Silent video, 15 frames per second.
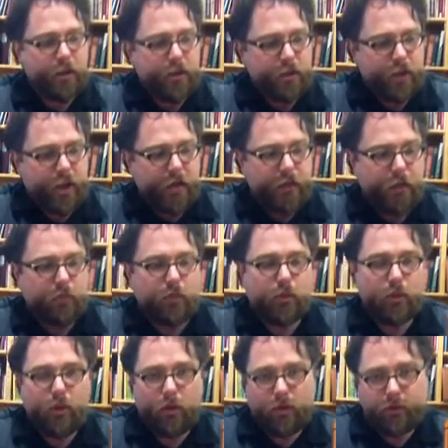Chateau
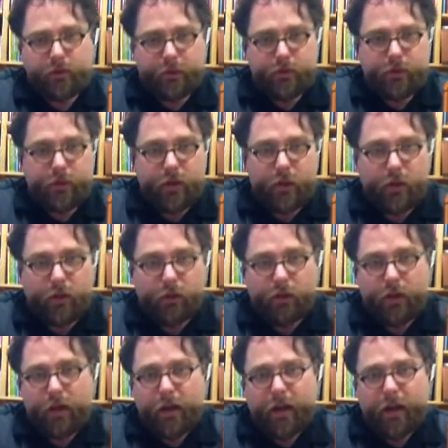Moulin de Tricot